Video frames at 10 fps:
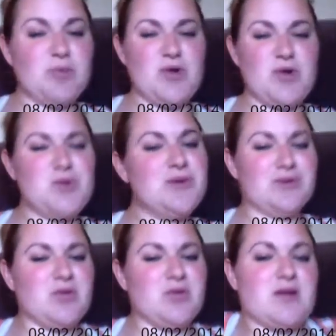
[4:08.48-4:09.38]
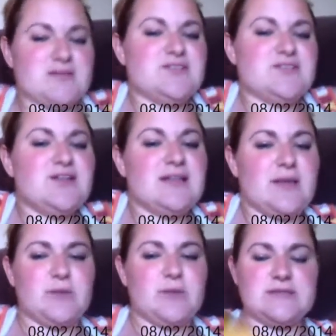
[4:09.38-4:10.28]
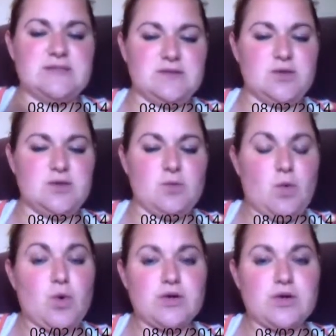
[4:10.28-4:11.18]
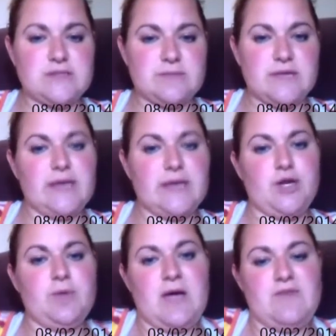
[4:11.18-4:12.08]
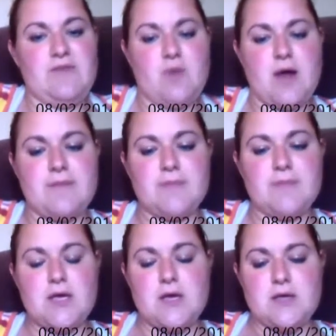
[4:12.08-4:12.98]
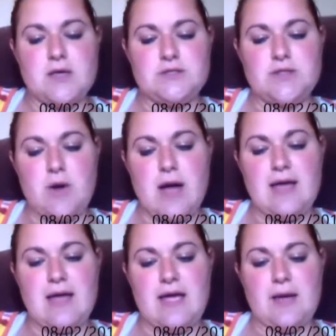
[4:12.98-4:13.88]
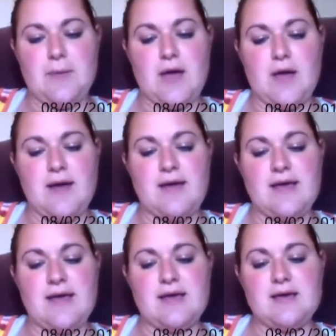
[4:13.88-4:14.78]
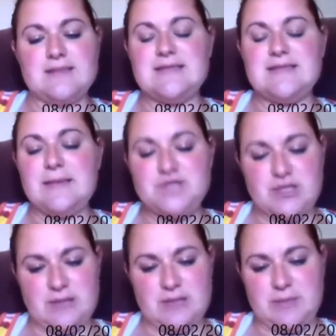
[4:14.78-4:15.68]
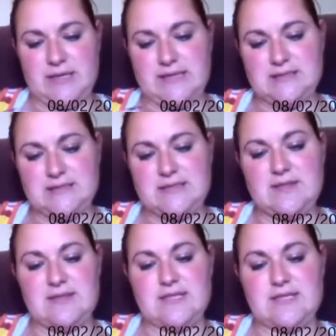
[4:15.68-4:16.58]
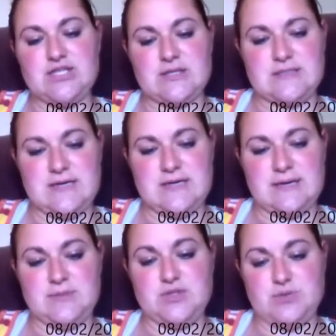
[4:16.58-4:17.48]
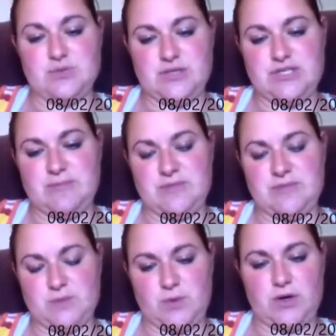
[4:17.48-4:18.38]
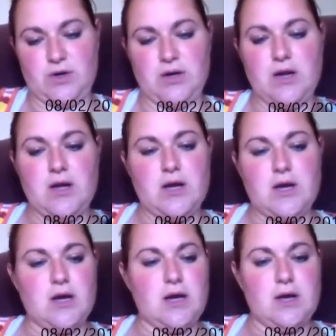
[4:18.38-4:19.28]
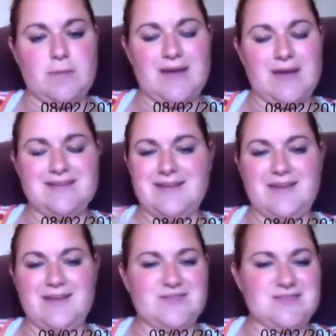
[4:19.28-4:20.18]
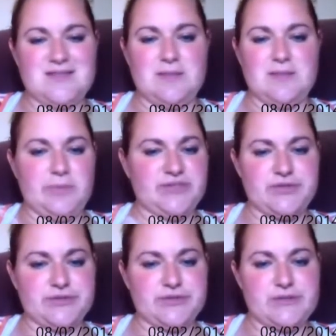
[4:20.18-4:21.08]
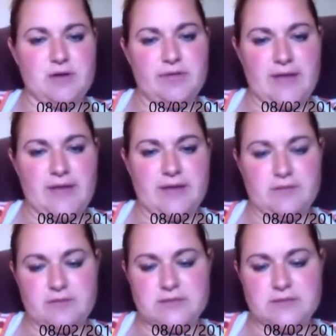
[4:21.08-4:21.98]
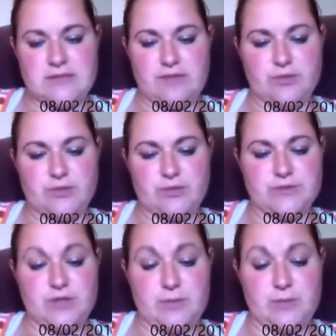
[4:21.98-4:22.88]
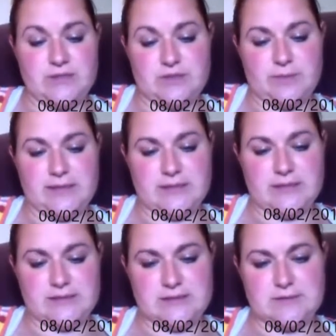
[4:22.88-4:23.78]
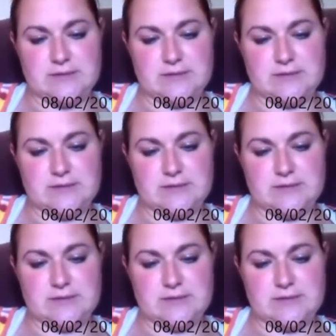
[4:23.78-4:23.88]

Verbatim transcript: your, you want your products to look like when you order something and you pay for it. So I am exceptionally pleased that they took the time to reship this order. Um, I did have to send them pictures and all that stuff, which was no big deal because